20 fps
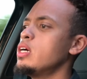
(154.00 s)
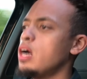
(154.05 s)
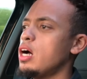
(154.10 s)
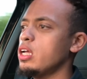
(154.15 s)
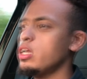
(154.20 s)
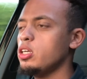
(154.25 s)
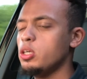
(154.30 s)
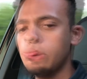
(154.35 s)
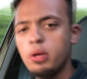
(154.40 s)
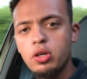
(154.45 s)

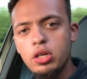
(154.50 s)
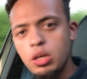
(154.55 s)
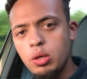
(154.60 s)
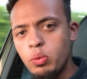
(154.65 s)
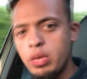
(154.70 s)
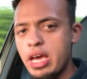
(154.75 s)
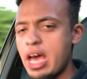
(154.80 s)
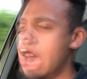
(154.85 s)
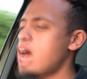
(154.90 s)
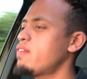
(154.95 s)
Under the bonnet,
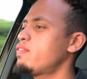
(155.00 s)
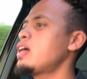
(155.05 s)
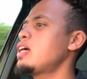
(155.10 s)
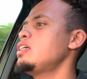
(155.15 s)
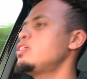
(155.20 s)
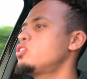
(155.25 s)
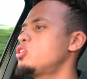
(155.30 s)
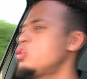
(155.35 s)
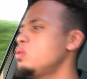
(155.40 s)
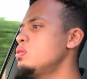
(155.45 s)
we have
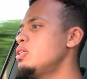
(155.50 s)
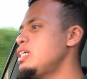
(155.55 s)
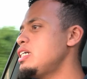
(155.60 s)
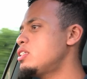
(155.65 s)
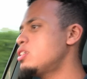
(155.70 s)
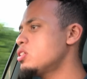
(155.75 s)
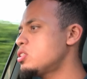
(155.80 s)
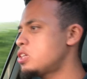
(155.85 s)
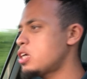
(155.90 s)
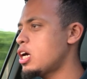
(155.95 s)
a 2
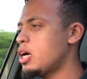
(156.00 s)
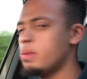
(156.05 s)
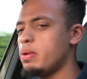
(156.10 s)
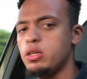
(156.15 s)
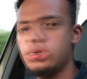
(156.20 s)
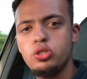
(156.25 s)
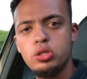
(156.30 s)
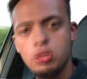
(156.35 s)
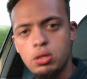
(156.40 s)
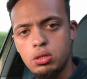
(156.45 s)
litre
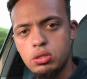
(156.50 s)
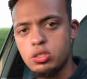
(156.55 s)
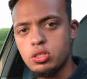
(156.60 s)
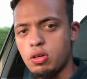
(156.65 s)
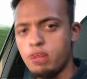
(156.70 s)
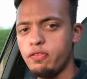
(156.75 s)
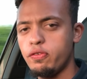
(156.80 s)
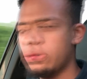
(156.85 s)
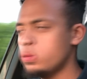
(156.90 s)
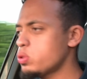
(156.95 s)

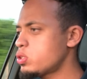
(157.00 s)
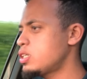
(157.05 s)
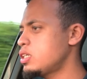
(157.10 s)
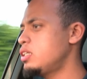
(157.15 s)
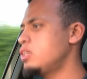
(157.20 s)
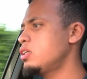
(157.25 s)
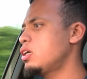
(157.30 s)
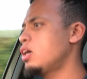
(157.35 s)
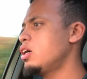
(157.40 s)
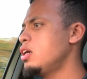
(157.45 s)
turbocharged four
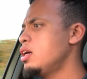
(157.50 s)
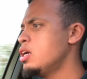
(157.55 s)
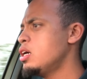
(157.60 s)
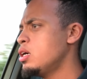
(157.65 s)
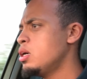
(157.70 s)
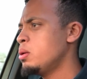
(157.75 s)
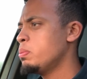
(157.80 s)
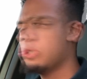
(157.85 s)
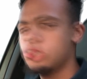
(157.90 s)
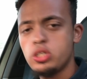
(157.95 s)
cylinder
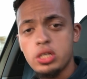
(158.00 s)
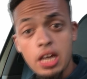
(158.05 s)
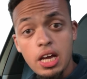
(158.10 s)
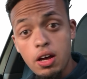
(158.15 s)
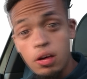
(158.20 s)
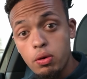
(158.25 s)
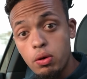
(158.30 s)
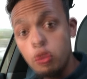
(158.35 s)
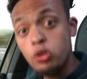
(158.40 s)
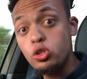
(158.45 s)
pushing
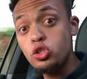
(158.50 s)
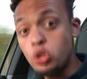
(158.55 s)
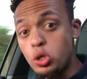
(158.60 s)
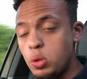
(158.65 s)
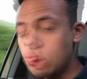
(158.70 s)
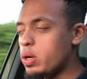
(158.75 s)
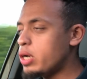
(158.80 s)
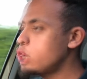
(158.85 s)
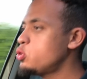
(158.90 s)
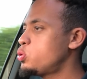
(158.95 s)
out
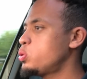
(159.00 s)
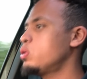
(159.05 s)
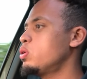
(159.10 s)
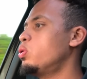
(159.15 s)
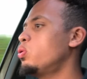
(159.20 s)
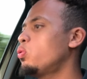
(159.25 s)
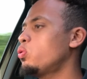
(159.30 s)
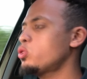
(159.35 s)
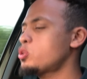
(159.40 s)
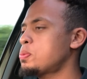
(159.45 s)
200
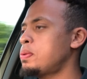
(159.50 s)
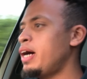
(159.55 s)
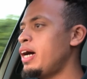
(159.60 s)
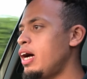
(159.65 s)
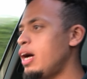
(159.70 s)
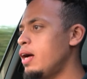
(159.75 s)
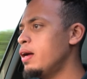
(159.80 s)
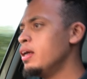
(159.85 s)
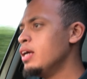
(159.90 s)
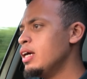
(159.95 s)

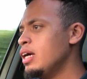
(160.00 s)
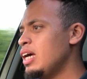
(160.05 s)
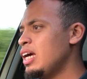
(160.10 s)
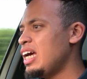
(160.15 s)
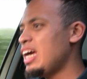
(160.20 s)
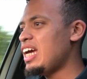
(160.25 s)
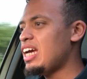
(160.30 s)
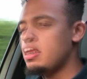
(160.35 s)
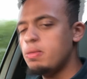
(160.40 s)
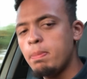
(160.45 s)
horsepower.
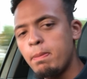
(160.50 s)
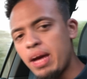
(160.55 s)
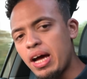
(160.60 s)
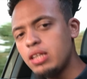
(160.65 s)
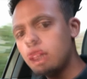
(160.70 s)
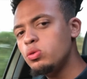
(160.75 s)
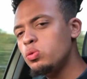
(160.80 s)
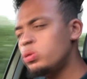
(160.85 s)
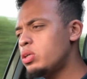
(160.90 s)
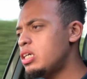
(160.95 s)
In
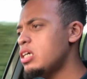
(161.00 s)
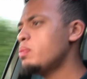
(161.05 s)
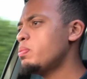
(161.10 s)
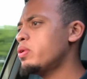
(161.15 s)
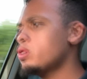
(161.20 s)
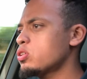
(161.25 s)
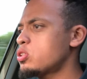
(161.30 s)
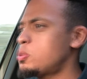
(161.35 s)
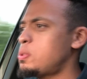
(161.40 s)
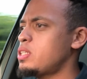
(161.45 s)
manual
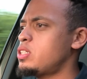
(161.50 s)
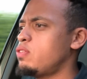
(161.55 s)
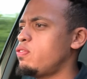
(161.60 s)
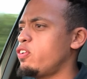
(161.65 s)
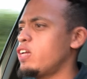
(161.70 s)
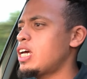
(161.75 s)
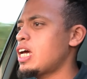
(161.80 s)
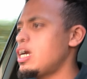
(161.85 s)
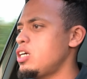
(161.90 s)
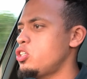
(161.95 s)
gearbox
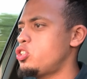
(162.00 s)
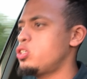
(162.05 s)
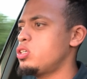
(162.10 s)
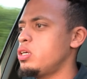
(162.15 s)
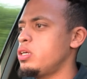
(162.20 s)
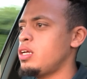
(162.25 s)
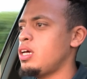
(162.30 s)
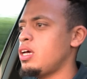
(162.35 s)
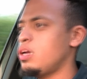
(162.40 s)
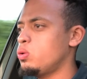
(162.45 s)

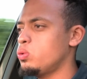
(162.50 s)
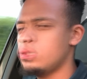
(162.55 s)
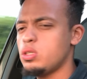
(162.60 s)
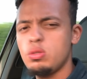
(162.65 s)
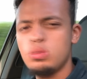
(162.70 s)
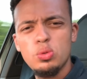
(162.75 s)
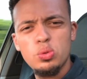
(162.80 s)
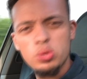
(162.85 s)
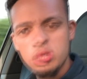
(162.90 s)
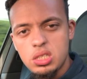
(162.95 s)
specification, it will
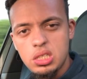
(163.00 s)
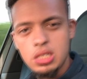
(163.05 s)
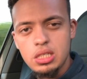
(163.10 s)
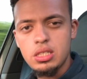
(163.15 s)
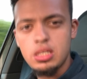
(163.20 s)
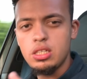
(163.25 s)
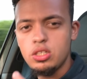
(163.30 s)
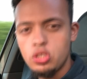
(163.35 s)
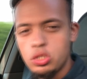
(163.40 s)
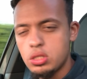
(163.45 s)
do 0 to
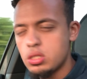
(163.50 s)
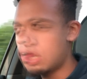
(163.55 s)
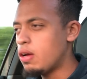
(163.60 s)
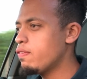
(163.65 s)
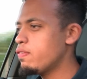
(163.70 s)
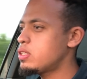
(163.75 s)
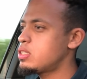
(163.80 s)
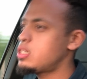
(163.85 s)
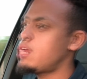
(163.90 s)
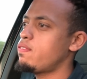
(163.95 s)
60 in just
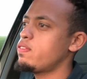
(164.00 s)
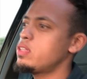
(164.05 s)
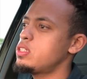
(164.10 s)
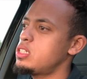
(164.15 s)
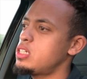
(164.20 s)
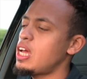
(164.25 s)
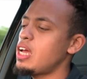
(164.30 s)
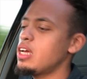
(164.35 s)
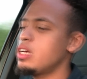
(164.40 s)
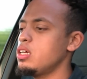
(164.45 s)
over 7
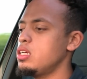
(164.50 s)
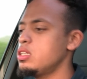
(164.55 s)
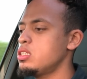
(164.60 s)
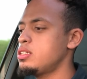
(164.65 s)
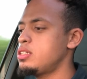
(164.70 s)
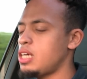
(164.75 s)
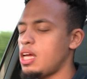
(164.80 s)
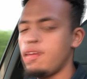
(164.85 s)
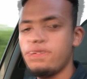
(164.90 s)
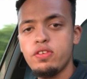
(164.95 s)

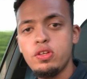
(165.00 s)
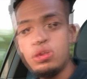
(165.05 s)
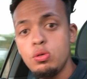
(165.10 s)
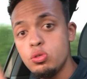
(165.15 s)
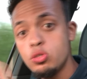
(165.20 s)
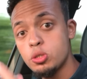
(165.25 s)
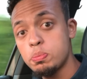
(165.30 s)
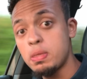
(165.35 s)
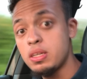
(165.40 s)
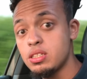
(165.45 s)
seconds. If
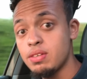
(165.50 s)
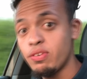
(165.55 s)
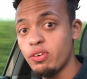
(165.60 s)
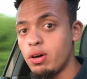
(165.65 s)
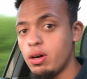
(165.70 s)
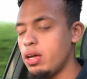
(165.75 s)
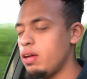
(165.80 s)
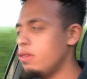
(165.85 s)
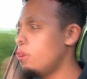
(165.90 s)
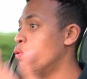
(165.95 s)
you
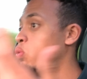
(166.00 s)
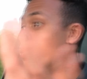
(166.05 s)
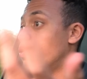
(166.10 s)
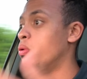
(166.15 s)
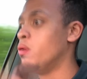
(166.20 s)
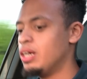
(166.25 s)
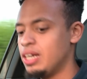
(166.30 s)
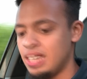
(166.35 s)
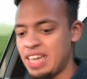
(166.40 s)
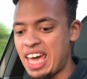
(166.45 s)
specify
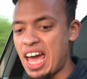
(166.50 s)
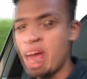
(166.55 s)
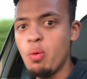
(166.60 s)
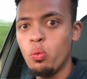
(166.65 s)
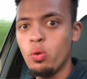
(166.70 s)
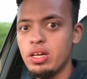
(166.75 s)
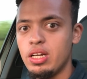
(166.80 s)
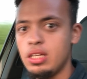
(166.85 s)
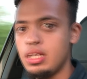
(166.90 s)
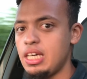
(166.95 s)
or get
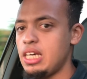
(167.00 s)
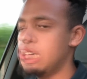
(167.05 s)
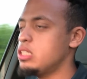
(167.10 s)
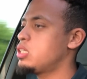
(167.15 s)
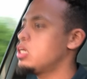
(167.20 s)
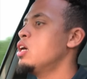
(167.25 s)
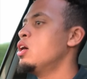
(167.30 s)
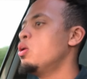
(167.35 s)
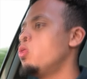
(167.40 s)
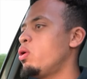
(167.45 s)
one of
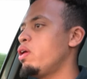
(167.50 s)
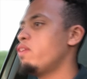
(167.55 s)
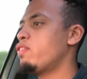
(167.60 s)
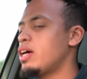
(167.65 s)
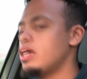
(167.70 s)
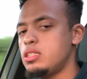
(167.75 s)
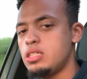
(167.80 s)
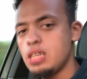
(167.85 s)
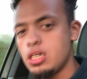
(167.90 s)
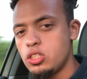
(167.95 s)
these with
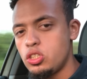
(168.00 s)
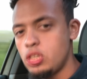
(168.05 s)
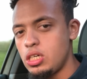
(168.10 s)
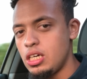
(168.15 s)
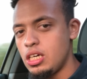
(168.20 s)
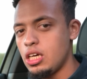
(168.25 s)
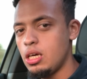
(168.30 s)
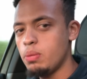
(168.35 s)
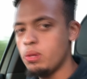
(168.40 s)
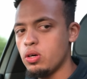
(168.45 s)
a
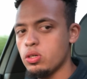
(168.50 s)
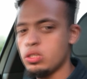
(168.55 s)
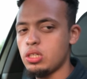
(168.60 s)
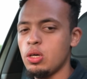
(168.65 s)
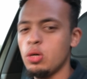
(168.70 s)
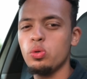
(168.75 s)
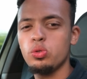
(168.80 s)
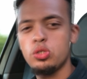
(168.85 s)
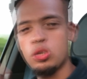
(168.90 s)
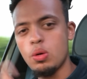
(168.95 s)
DSG gearbox,
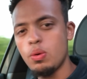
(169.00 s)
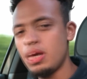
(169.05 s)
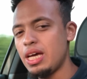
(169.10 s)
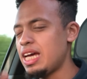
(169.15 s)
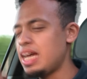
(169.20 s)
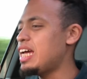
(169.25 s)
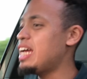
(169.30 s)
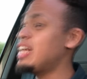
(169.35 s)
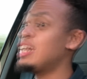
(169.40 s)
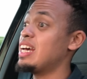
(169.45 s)
it will do
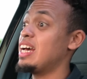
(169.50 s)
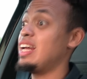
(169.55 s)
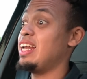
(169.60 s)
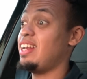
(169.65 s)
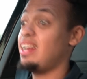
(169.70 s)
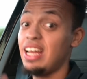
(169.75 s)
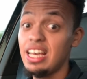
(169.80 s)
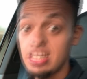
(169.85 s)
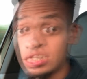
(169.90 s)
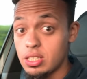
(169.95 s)
it in
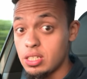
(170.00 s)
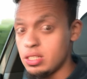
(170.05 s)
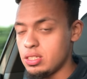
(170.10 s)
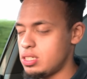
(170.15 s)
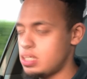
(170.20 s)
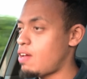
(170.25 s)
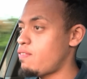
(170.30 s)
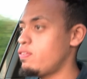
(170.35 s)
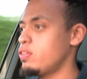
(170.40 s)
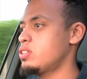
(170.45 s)
less than
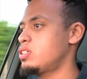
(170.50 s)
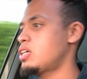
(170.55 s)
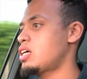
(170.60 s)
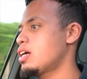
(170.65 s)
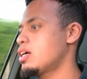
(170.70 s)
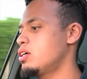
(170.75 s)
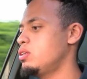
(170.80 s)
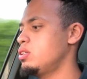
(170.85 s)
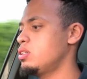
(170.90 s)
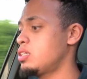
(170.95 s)
7
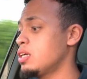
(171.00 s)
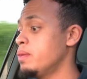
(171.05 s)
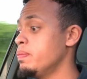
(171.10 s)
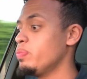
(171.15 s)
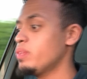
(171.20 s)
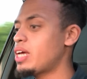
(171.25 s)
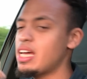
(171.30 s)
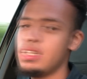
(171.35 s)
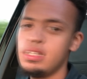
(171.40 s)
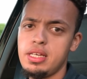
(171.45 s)
seconds.
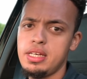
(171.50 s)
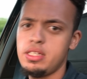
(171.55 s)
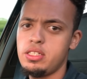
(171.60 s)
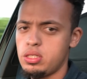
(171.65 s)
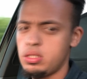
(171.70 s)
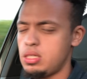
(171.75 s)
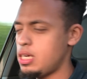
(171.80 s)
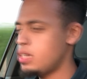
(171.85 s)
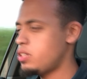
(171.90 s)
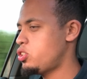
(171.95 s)
And
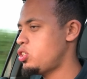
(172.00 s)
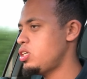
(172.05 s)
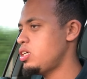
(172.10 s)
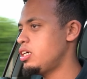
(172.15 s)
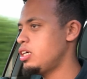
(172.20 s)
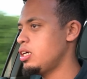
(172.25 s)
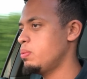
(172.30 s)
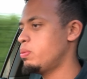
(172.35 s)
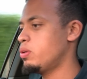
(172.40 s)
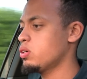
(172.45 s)
this DSG
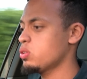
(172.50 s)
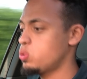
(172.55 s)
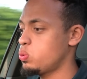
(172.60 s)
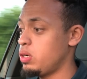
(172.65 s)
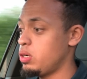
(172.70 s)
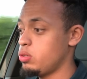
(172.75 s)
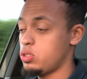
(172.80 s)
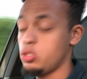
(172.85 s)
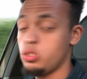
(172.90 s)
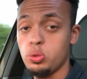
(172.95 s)
gearbox,
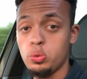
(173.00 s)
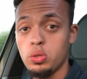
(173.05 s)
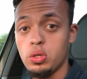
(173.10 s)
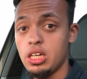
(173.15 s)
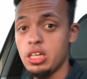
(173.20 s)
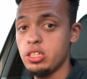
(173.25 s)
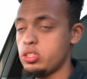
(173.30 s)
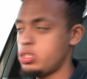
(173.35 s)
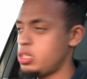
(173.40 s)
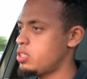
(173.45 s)
well, it's a dual
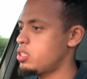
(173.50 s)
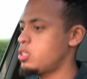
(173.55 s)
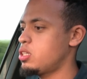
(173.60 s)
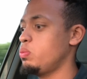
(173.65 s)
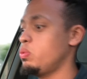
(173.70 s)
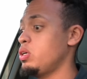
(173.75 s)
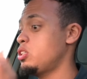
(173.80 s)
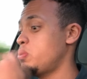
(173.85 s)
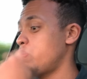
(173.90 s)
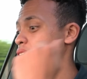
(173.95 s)
clutch
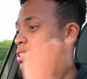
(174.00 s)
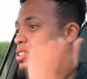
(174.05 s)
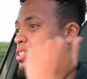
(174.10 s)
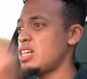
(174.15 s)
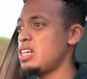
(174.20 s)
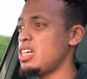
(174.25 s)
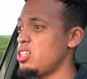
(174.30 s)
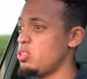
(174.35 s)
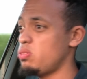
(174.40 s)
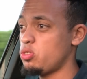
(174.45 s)
system, which means
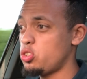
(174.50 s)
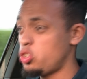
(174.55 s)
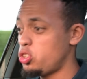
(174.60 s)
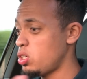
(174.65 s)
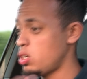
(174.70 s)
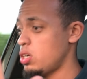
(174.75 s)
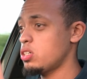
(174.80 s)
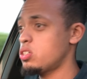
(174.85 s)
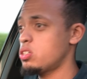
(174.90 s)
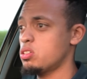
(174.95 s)
that it
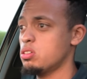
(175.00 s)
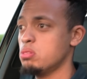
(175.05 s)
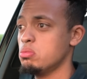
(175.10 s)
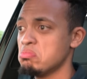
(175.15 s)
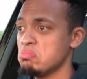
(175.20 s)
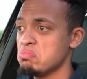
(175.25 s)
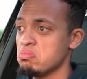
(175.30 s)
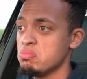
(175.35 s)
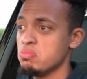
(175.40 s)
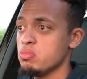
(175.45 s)
just
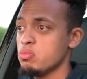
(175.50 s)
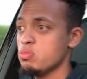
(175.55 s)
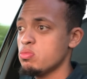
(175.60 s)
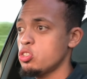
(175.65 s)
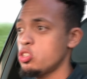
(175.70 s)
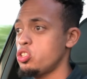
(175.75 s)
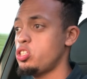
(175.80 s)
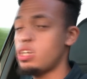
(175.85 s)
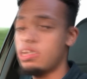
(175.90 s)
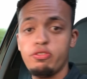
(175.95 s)

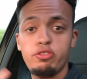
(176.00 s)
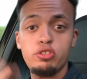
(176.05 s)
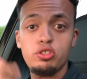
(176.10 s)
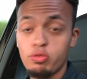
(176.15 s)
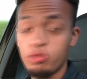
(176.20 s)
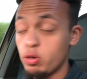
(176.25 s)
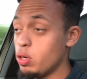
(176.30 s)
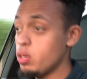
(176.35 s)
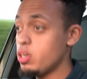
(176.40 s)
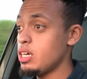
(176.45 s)
shifts
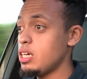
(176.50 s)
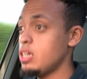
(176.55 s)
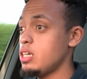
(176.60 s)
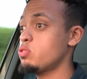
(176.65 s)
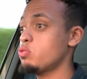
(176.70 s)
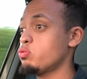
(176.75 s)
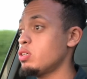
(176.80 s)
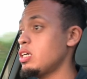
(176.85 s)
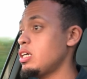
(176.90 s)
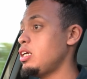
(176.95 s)
through
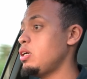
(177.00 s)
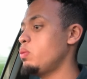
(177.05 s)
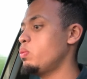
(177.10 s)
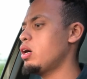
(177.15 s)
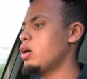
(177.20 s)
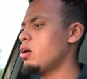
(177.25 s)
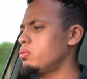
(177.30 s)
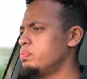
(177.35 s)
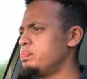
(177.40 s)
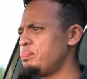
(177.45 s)
gears really
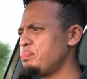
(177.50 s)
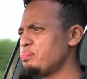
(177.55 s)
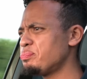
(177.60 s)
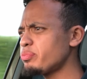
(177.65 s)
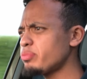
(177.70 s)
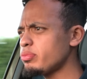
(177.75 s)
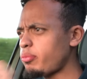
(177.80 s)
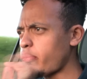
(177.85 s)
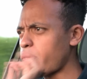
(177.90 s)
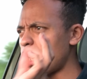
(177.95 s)
well.
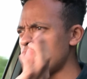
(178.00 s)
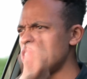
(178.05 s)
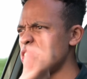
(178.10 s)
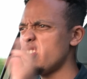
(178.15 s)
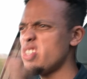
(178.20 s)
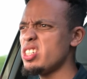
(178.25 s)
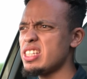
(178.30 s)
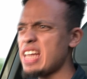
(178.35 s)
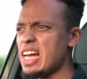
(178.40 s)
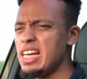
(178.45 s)
It's
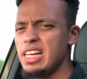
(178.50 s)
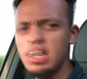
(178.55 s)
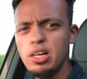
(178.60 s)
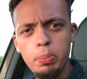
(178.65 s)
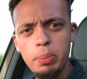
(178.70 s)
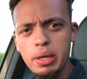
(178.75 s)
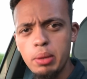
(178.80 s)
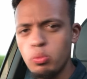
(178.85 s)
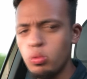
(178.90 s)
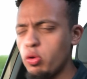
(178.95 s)
just that
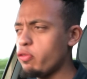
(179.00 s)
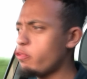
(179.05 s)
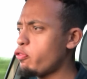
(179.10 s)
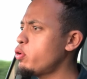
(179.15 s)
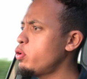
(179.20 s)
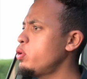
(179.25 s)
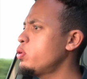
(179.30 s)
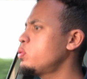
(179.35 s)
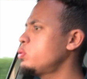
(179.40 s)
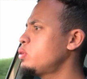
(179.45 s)
little bit more
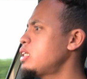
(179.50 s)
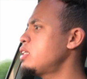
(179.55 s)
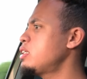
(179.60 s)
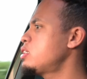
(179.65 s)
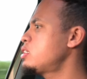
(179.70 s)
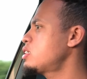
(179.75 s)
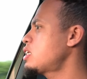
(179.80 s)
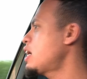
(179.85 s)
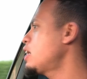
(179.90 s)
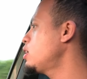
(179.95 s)
frugal than
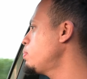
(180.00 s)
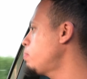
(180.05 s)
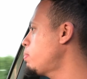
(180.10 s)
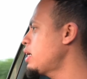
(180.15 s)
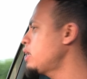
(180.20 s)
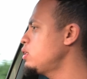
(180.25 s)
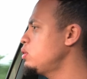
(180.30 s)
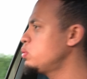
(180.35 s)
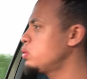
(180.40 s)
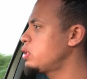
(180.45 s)
the standard
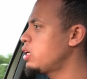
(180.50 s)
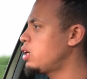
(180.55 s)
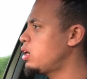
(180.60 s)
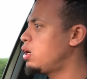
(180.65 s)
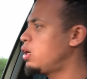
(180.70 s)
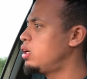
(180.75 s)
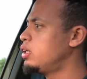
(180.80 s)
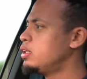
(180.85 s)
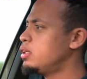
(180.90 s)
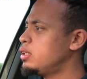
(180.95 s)
manual
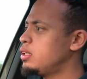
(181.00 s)
car.